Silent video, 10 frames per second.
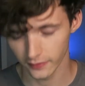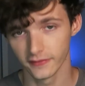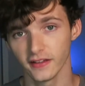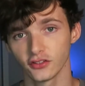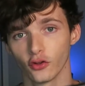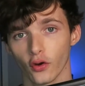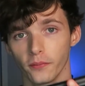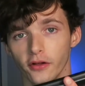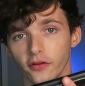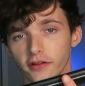this
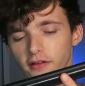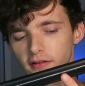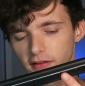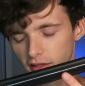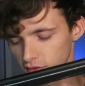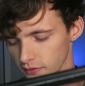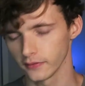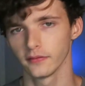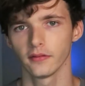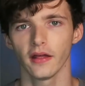durability is
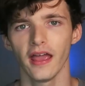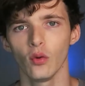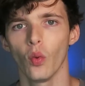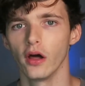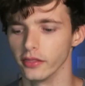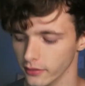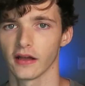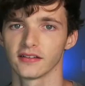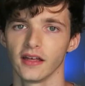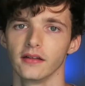A1.
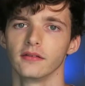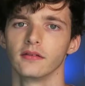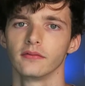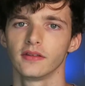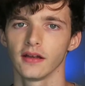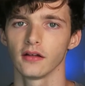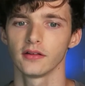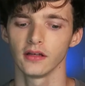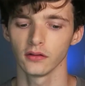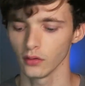Like I said, 10 out of
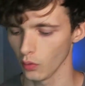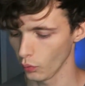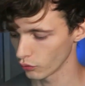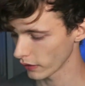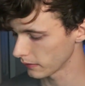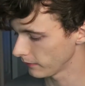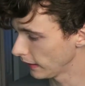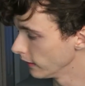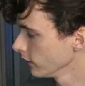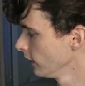10, would
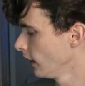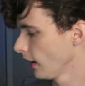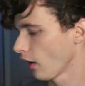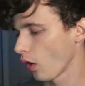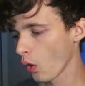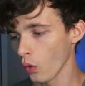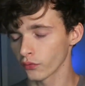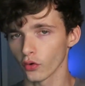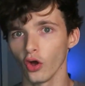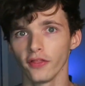recommend.
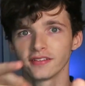Overall,